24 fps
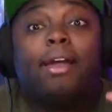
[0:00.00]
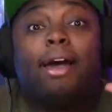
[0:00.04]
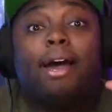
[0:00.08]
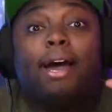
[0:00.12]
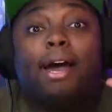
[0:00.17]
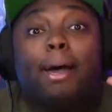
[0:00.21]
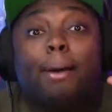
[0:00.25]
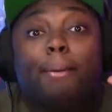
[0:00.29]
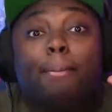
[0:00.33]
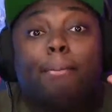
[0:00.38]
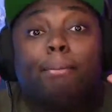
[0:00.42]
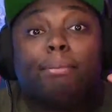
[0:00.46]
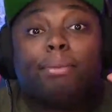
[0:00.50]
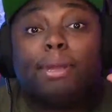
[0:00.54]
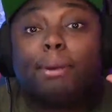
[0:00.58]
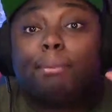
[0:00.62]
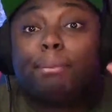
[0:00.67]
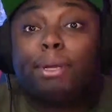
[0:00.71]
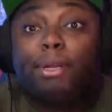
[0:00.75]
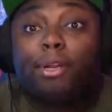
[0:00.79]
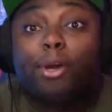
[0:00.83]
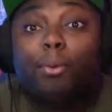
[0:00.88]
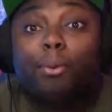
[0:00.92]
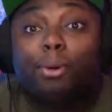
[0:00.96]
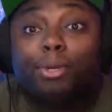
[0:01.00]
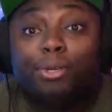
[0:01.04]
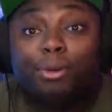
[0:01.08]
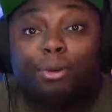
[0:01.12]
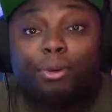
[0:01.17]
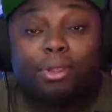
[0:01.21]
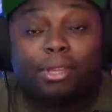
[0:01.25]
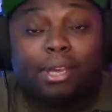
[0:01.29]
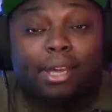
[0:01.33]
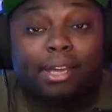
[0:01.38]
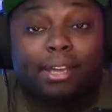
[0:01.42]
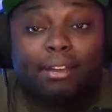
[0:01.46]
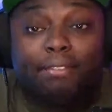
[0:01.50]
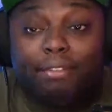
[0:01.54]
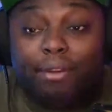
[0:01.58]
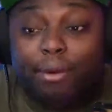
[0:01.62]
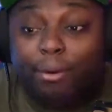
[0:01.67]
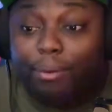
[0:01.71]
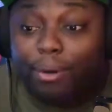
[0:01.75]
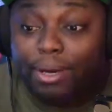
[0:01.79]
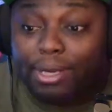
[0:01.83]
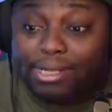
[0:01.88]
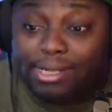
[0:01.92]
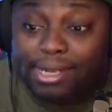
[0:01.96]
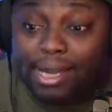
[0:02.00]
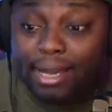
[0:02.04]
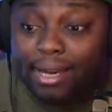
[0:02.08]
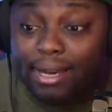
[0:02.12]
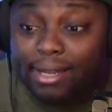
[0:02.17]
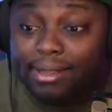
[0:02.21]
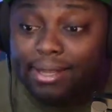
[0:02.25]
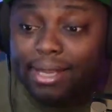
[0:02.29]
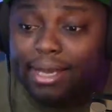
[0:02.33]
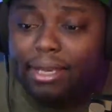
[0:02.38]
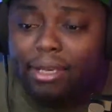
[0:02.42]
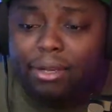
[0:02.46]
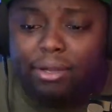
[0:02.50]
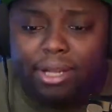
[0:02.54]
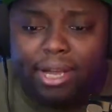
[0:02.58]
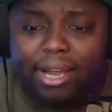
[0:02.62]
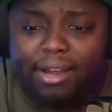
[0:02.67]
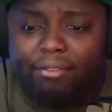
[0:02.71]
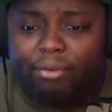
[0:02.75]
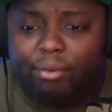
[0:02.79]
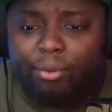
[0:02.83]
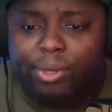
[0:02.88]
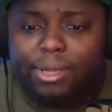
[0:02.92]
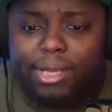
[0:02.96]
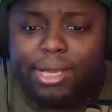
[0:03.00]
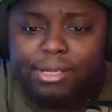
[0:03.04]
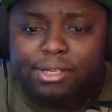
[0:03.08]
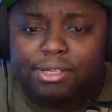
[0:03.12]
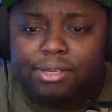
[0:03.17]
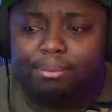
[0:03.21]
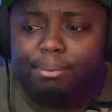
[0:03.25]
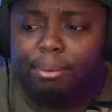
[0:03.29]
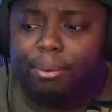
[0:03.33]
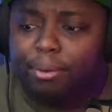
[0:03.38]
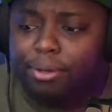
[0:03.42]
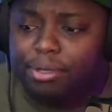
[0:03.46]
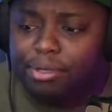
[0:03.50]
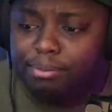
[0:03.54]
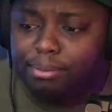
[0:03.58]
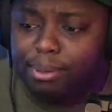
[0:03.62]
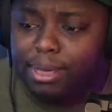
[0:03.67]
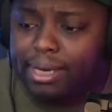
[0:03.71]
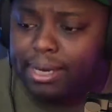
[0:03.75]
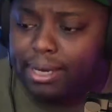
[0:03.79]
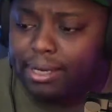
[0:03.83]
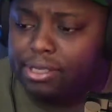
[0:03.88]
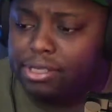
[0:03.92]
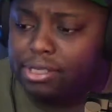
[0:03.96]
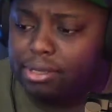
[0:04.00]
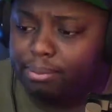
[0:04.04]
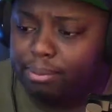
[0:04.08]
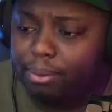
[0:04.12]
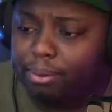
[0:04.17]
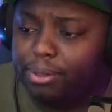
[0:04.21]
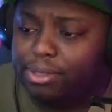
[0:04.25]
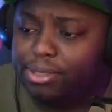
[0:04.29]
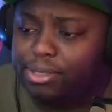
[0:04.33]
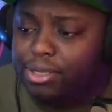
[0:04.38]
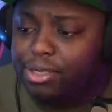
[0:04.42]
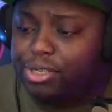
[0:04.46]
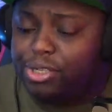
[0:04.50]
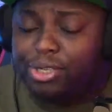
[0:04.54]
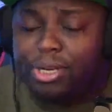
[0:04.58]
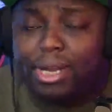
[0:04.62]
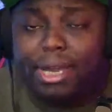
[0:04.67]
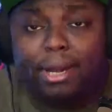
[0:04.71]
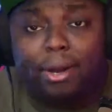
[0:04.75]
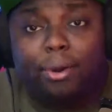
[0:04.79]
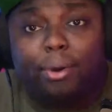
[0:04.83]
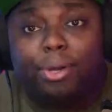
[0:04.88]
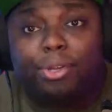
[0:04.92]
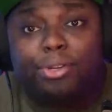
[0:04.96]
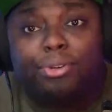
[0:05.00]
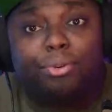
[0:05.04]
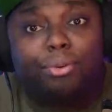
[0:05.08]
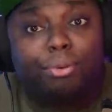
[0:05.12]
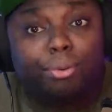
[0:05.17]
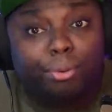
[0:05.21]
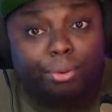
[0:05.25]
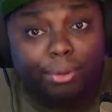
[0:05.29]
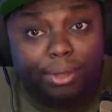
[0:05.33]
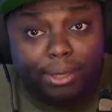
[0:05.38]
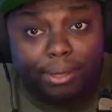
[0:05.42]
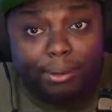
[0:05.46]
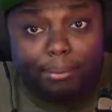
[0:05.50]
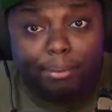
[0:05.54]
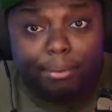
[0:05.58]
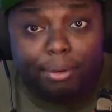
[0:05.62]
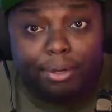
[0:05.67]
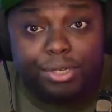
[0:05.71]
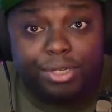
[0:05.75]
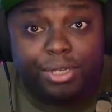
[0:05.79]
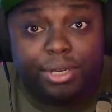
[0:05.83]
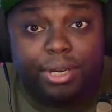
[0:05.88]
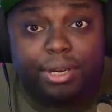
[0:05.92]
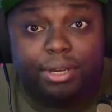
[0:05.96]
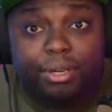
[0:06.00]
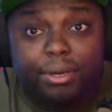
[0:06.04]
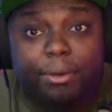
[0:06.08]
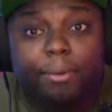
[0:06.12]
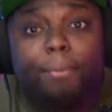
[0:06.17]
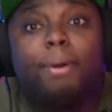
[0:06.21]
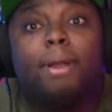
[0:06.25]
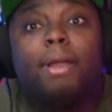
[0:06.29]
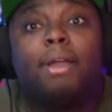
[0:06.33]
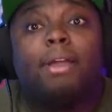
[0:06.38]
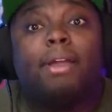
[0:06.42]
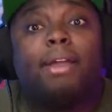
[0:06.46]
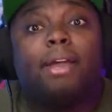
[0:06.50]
Let me know what you think. If you're excited, thank you to everyone that supports me and supports this channel. I truly appreciate you.